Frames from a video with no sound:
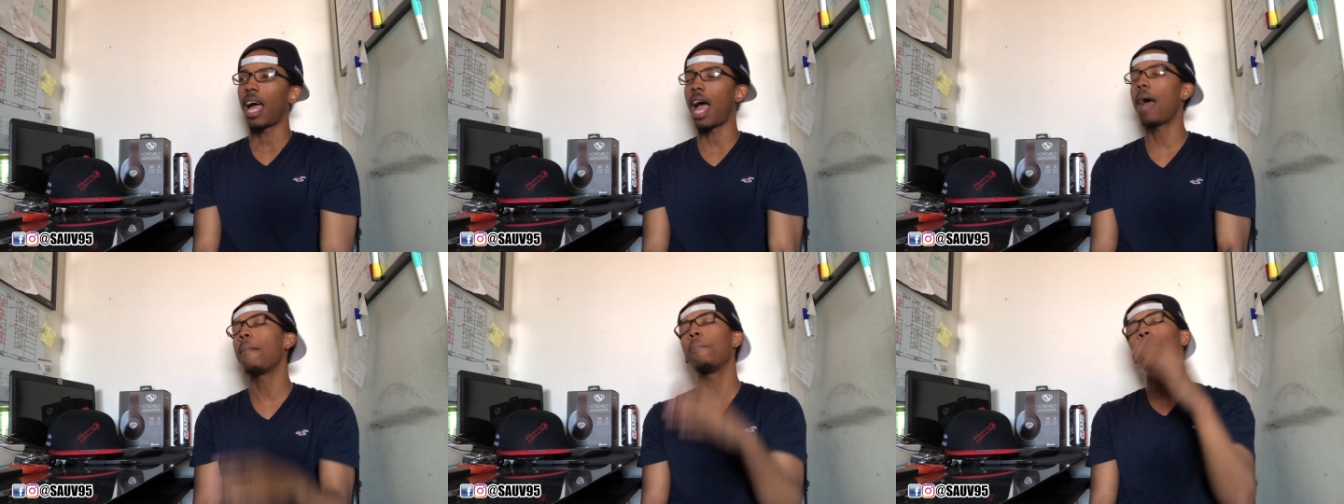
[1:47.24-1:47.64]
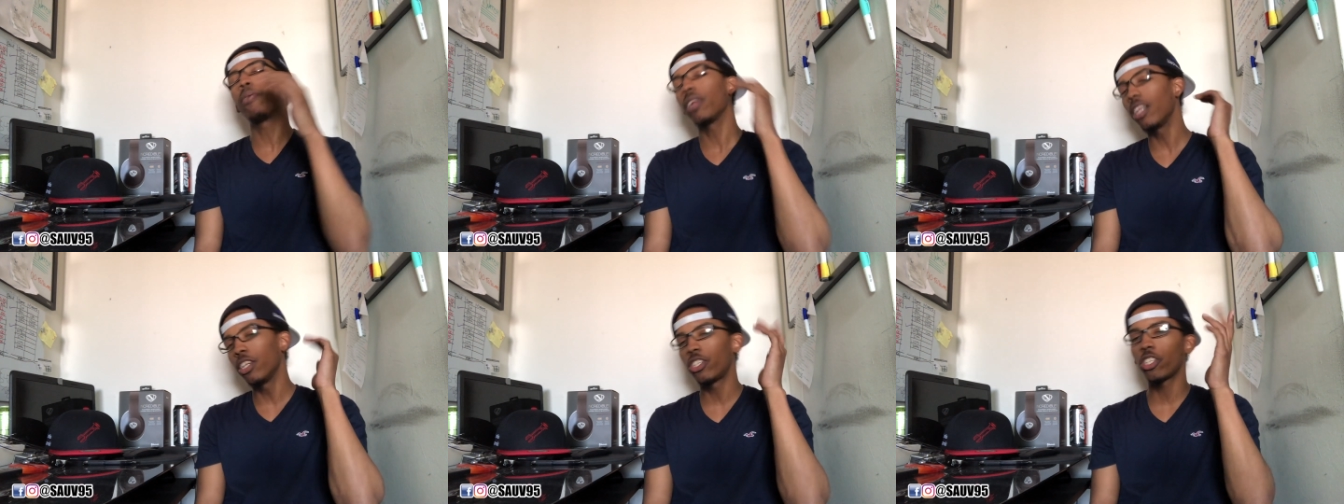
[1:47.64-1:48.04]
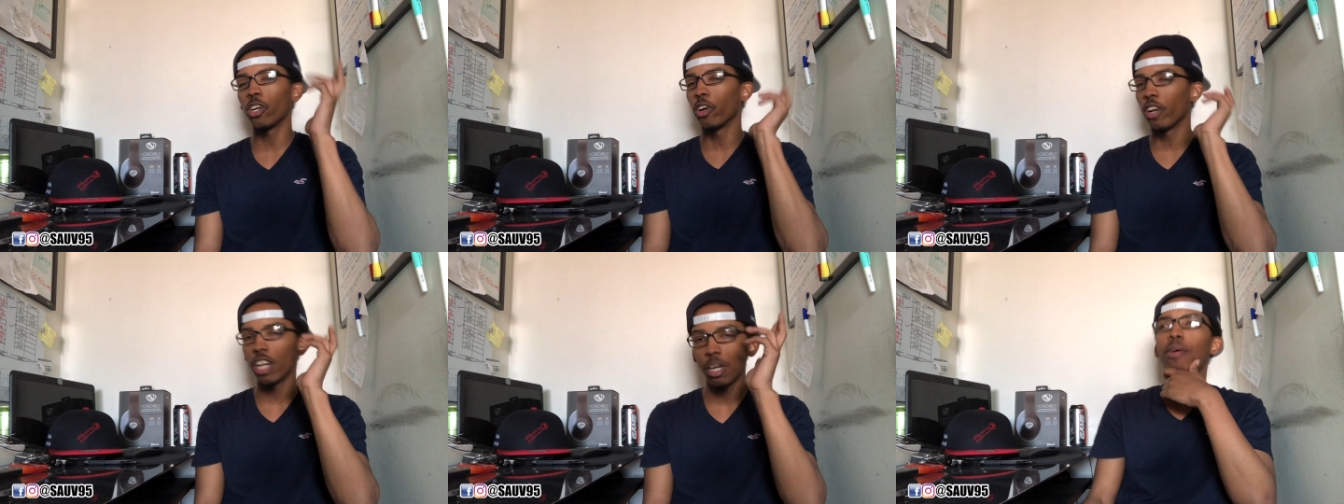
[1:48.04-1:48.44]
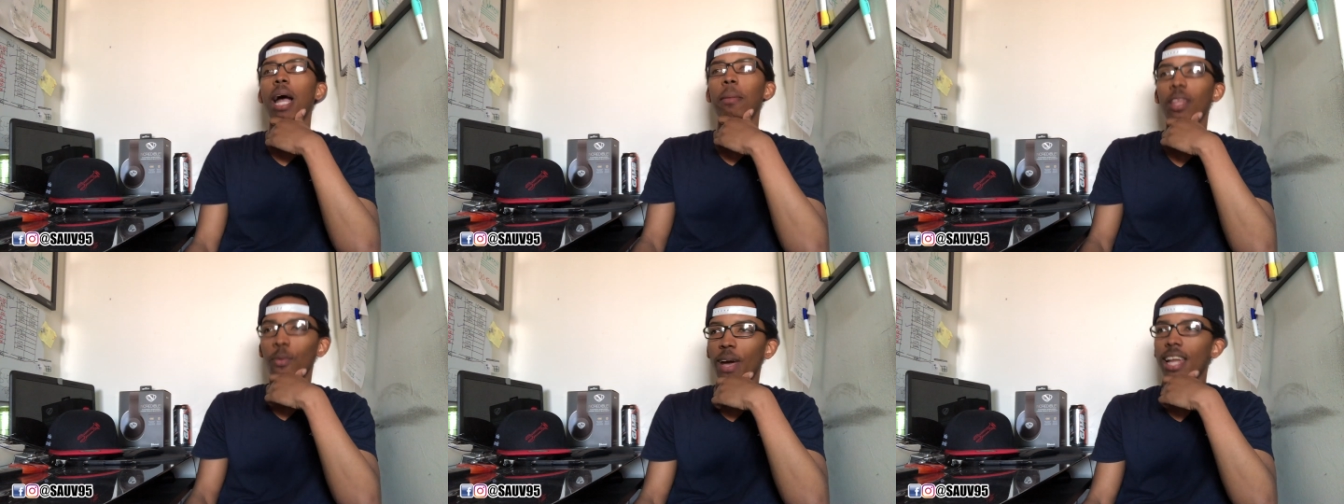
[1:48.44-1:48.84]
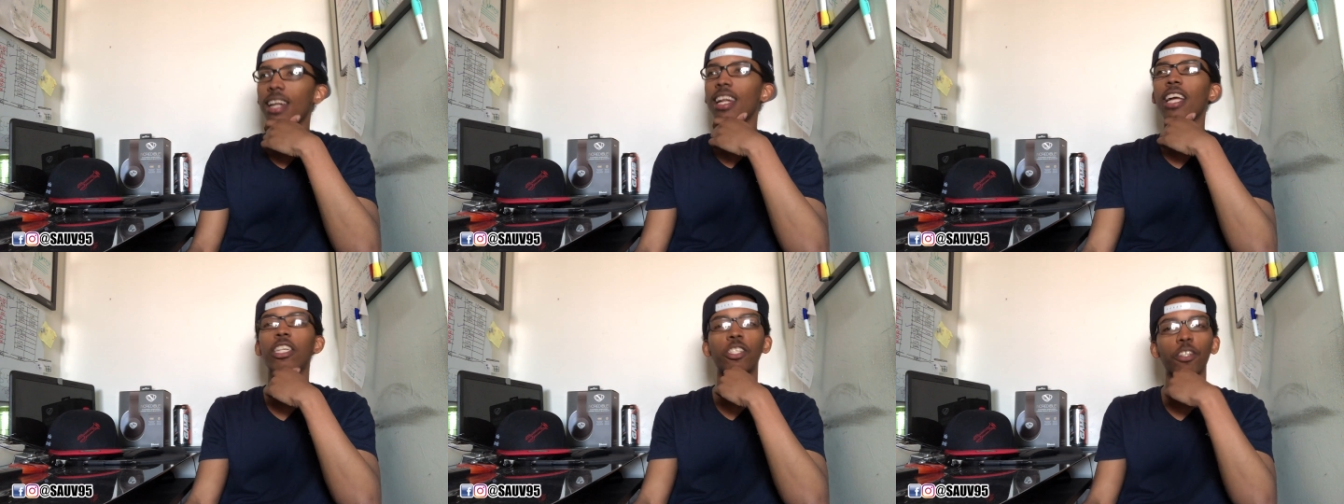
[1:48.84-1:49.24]
I'm pretty sure it probably weighed
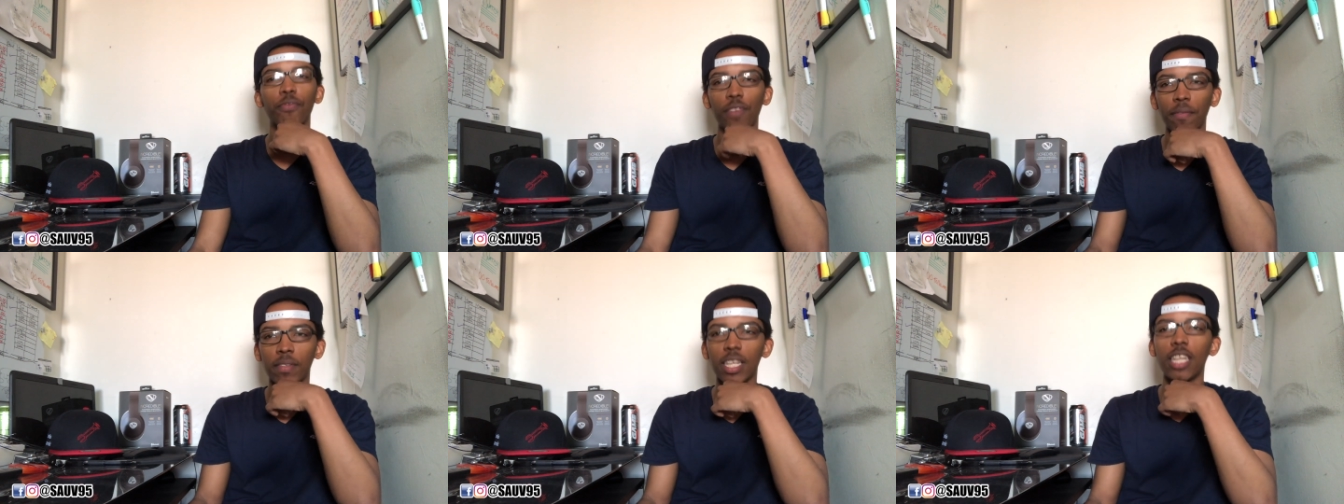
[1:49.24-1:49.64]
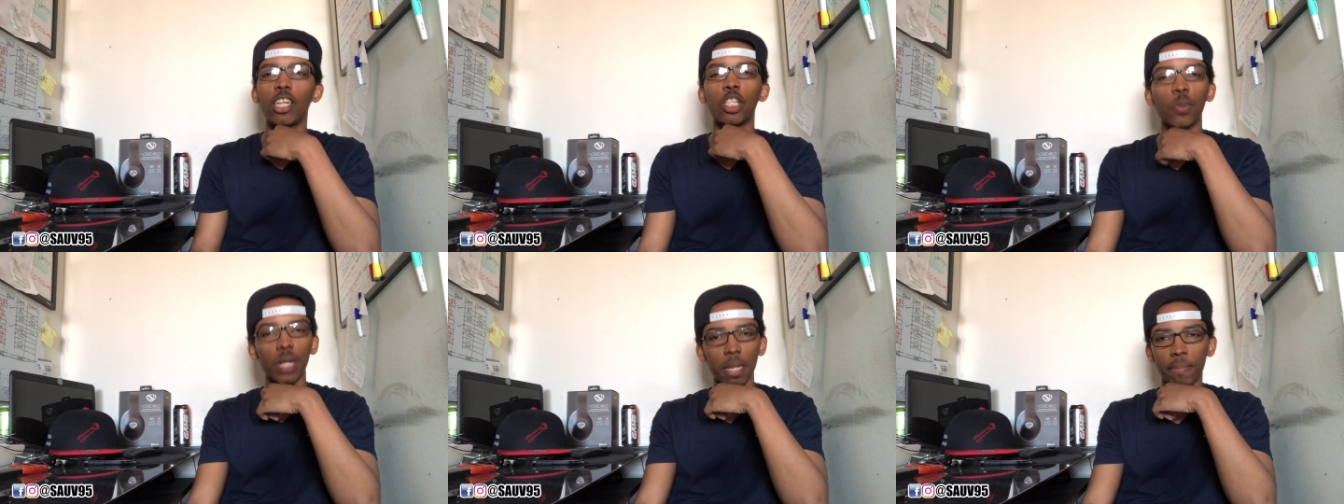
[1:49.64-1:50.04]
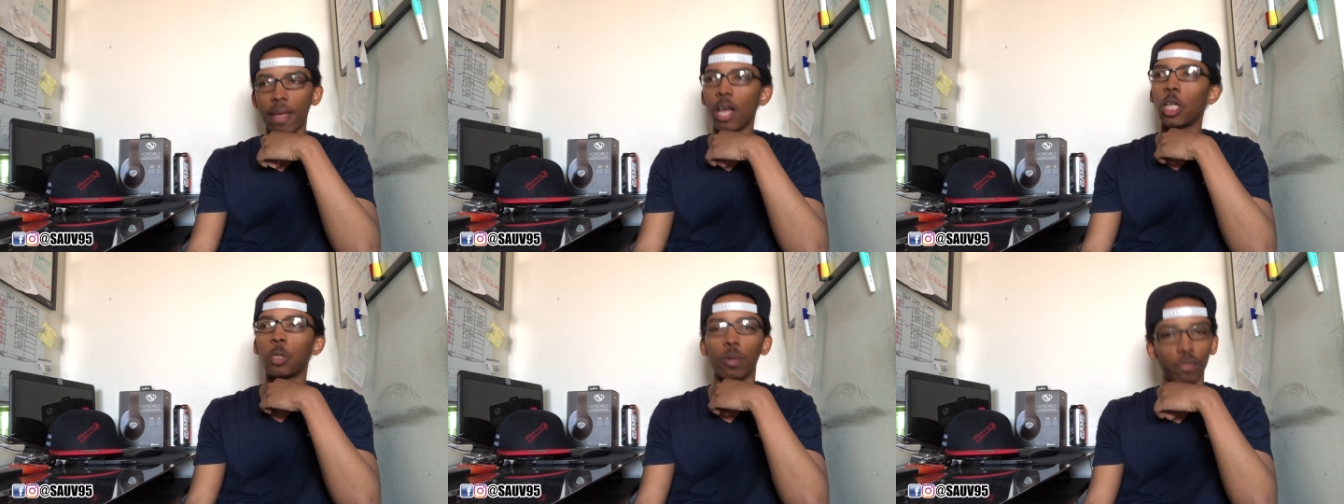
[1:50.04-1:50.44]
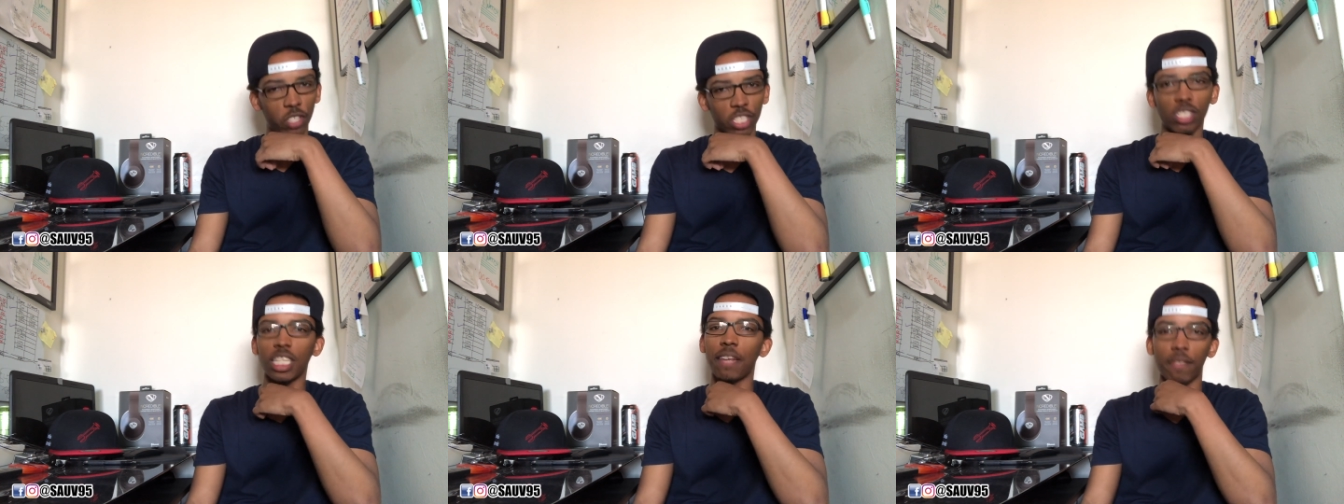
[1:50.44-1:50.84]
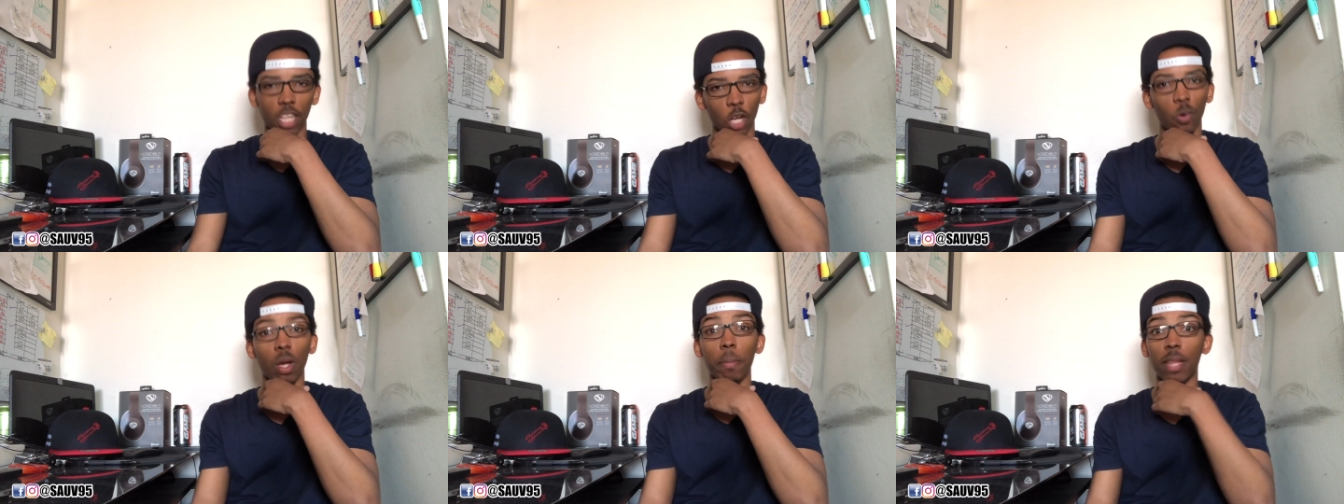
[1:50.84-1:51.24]
an extra 15 to 20 pounds with just safety
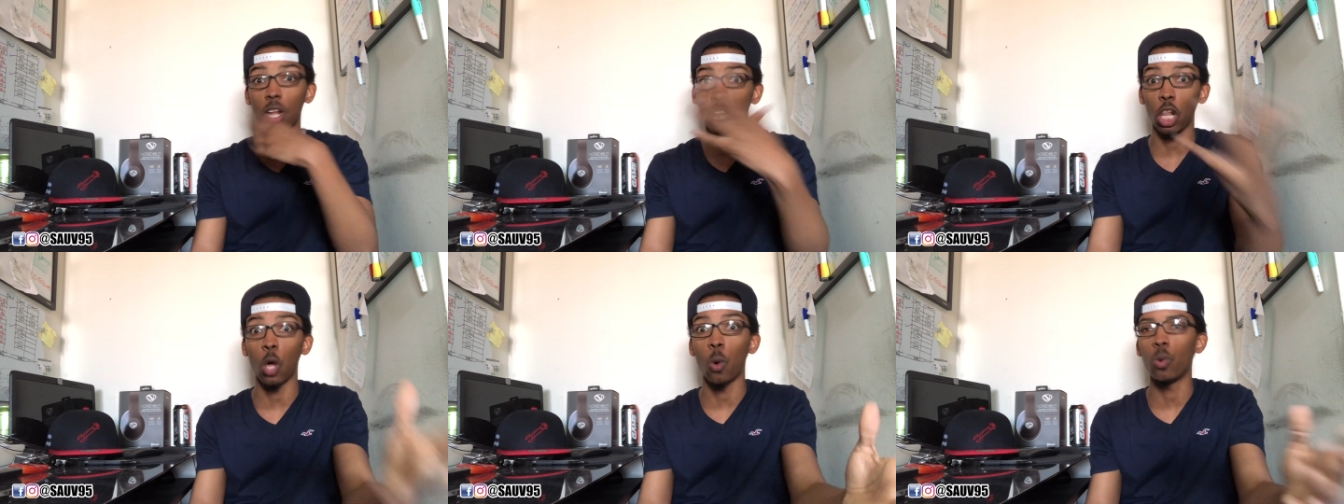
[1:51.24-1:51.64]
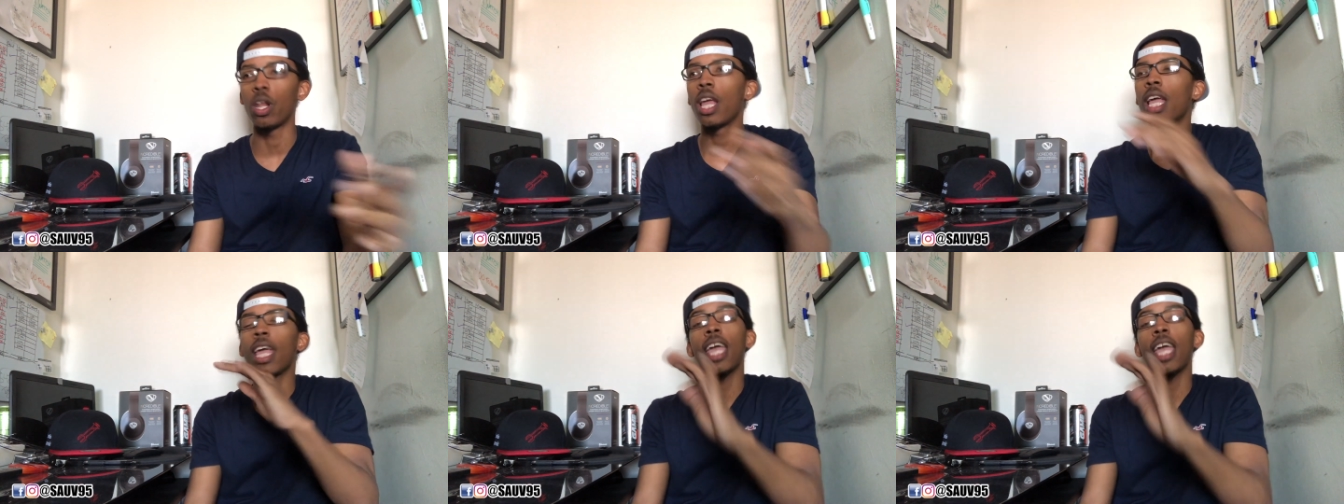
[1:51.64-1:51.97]
equipment alone.